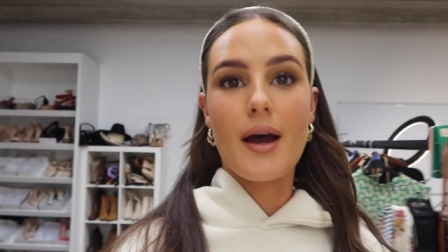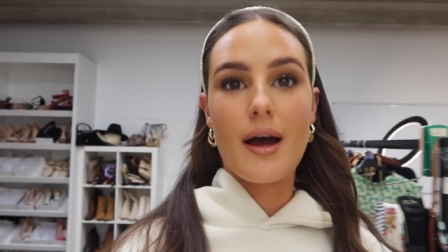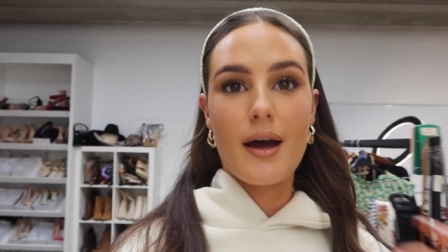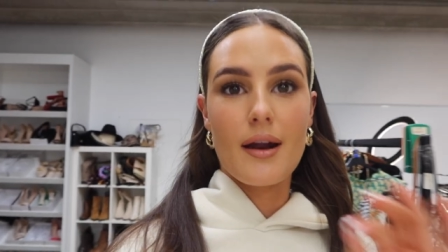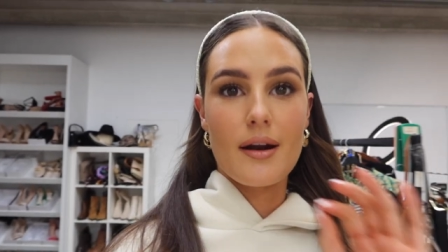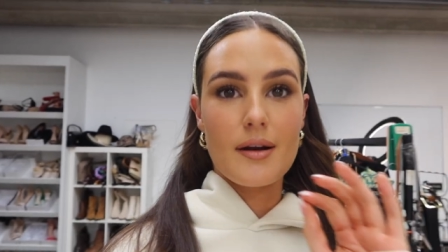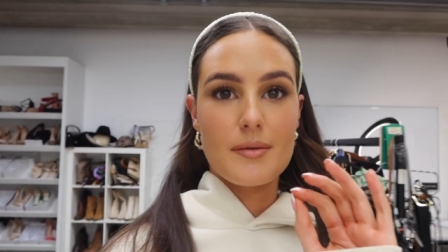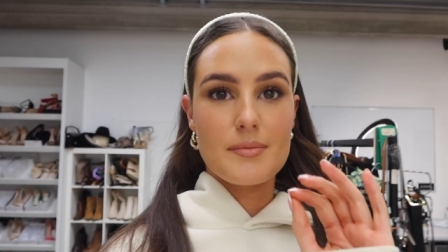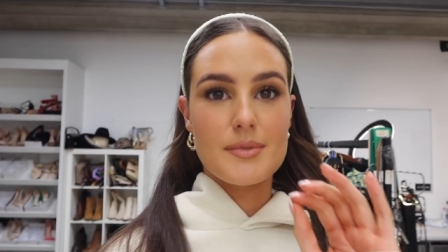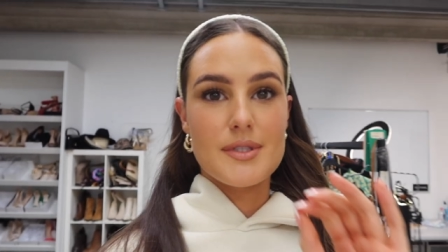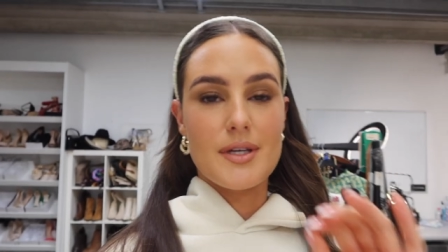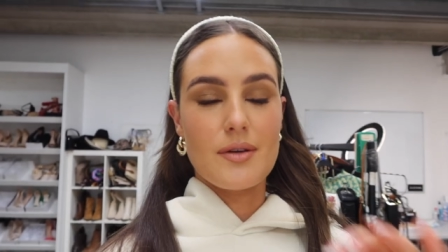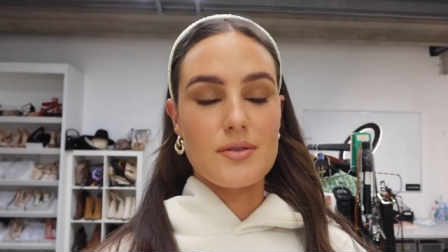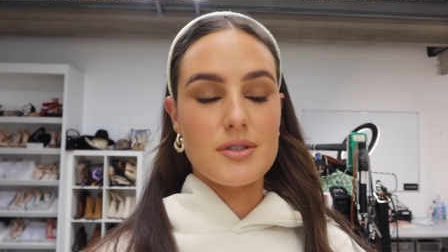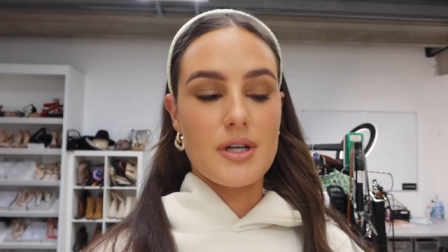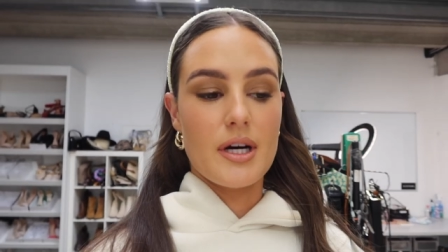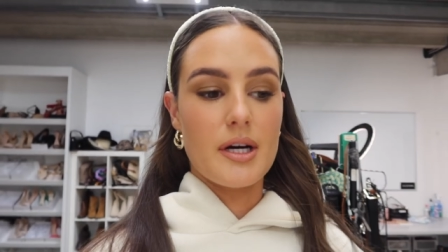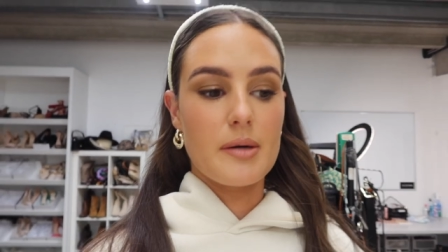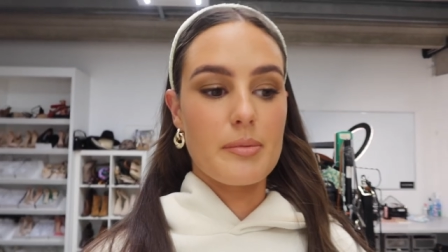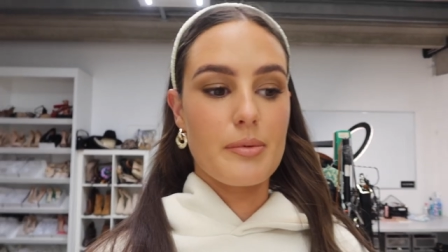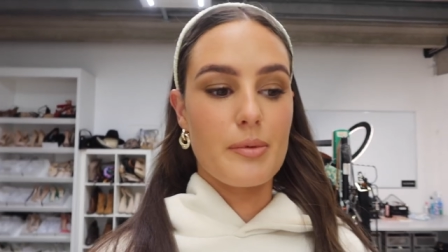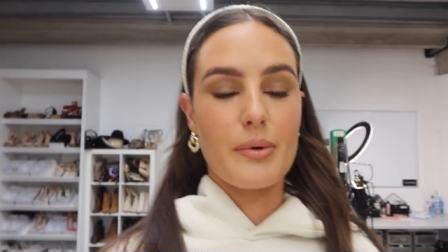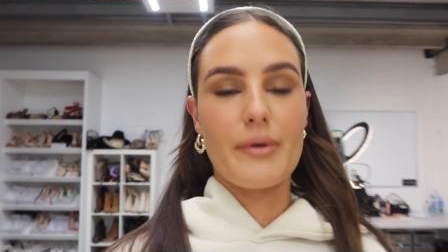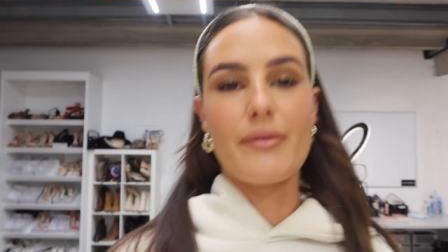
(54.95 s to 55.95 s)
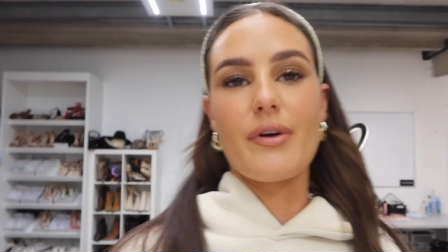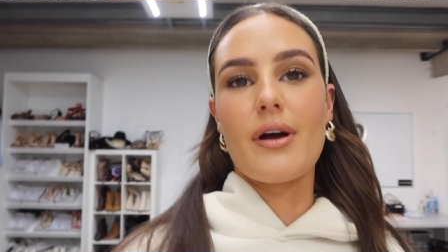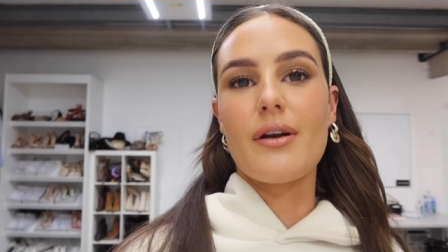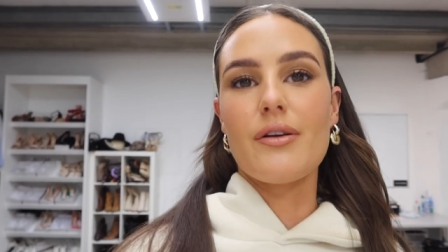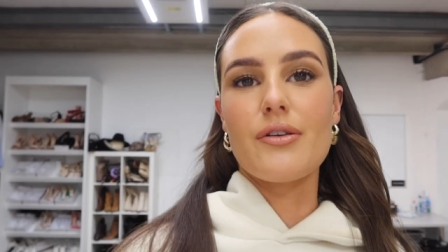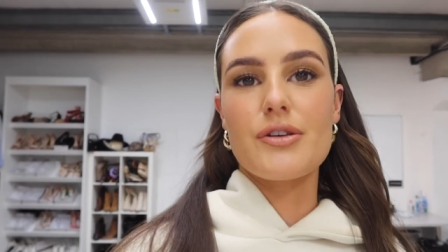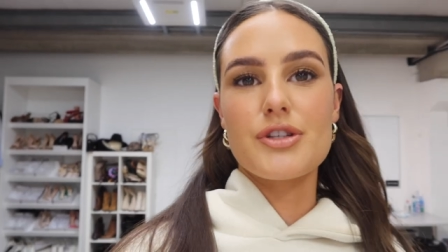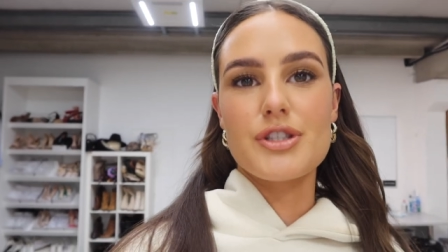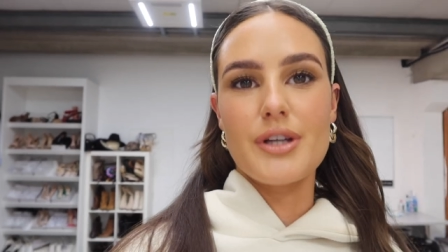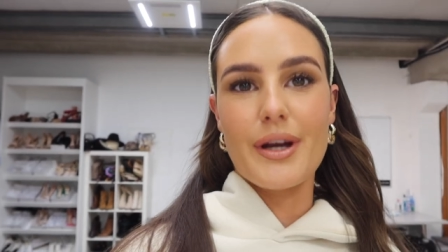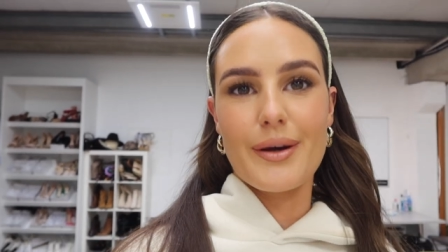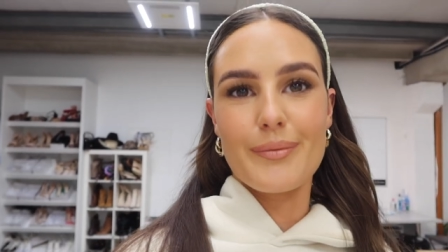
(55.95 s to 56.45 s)
and I'm so tired, but we've got
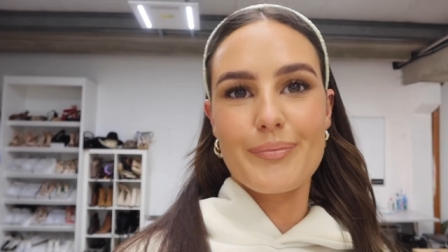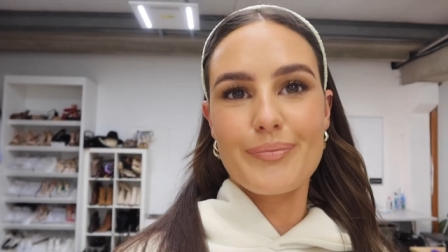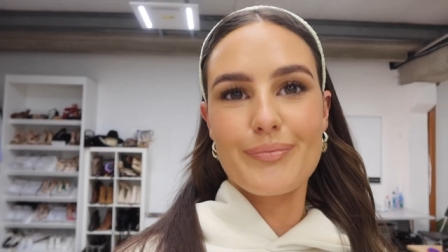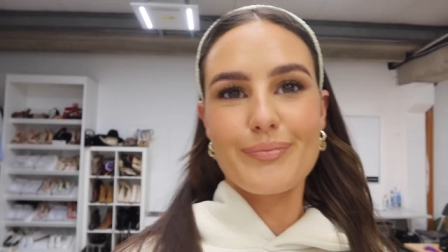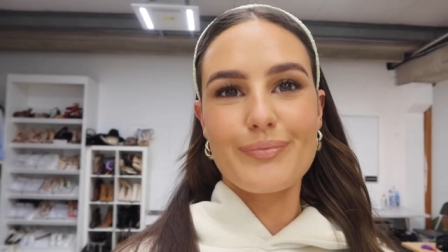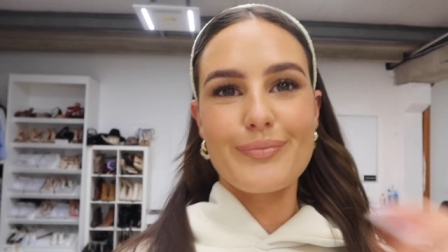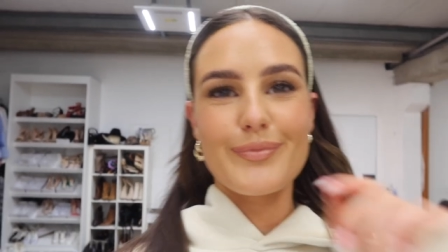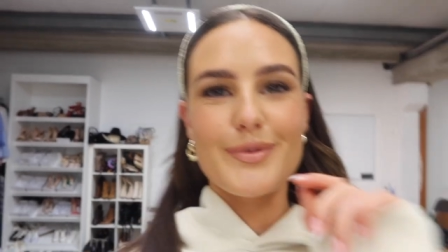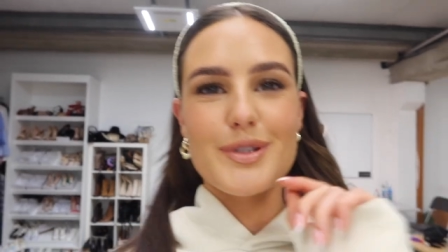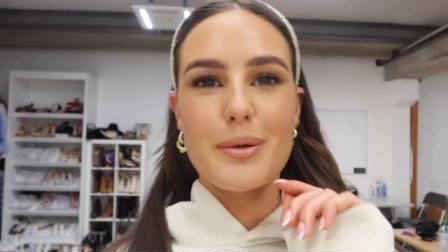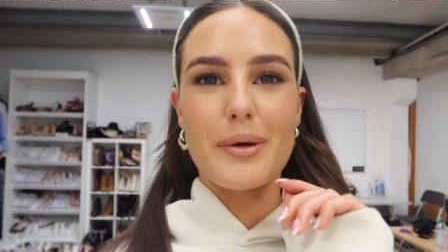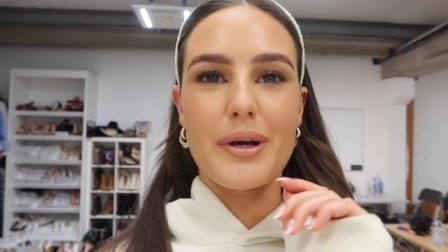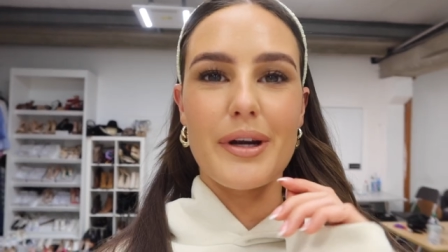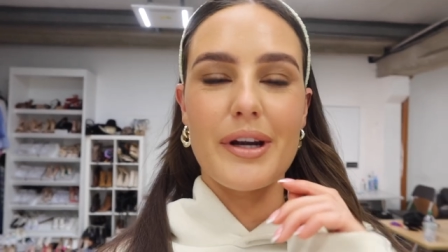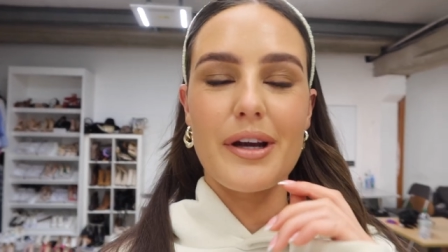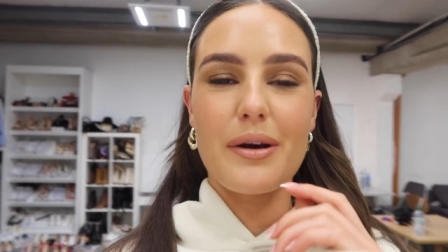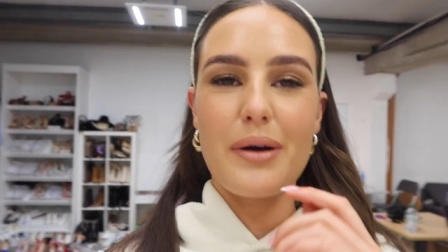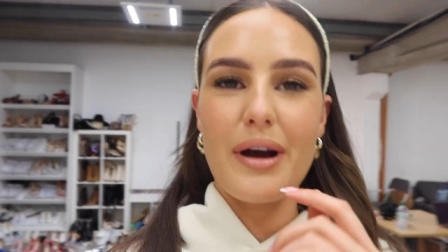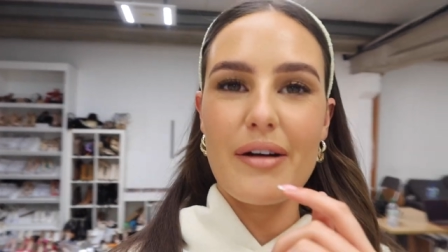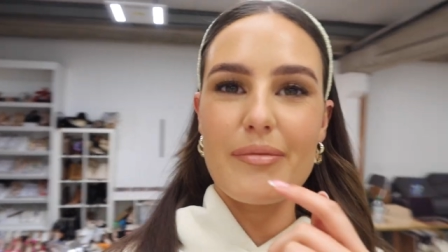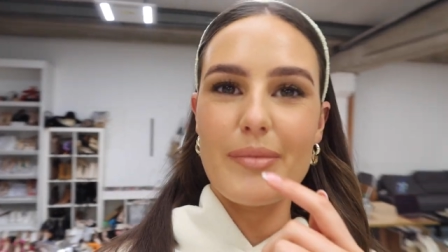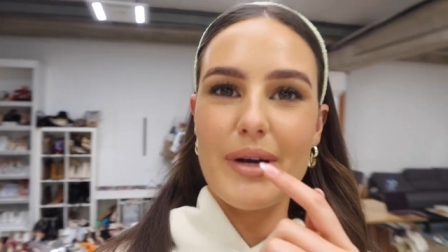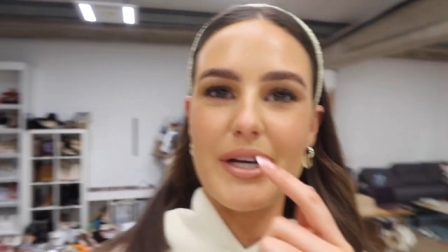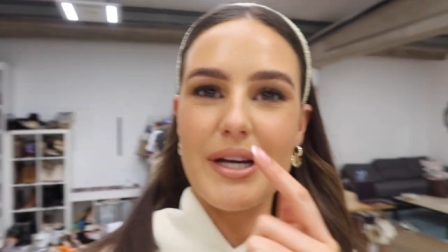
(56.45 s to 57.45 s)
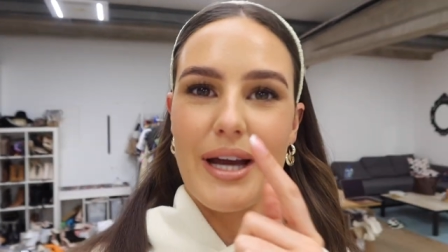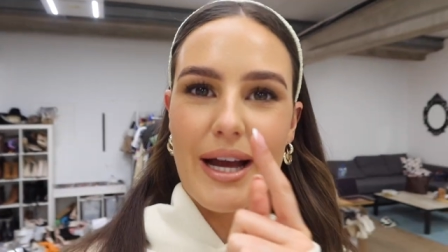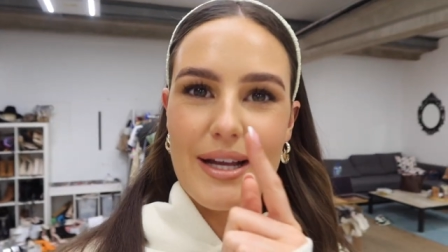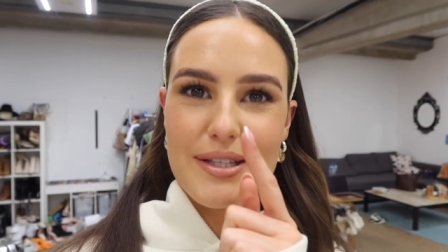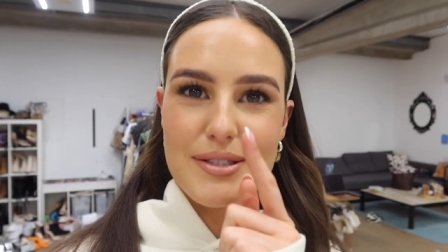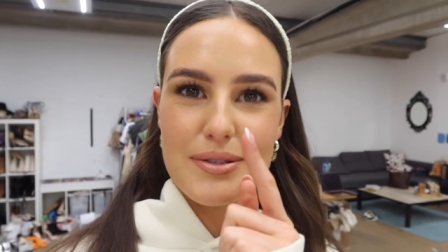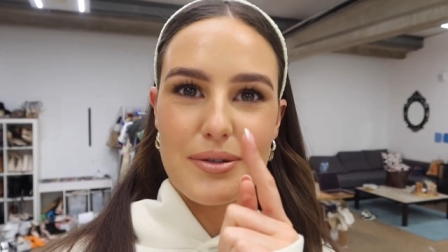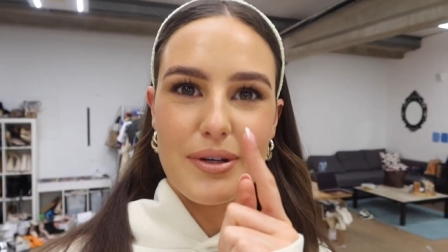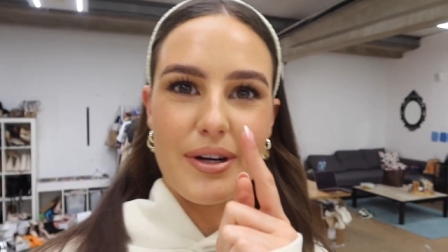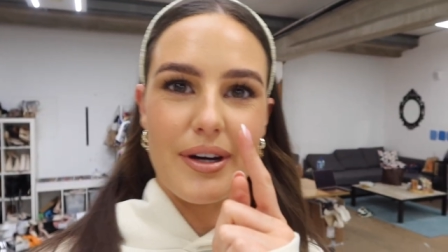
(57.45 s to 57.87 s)
lunch now. So I'm gonna go have my katsu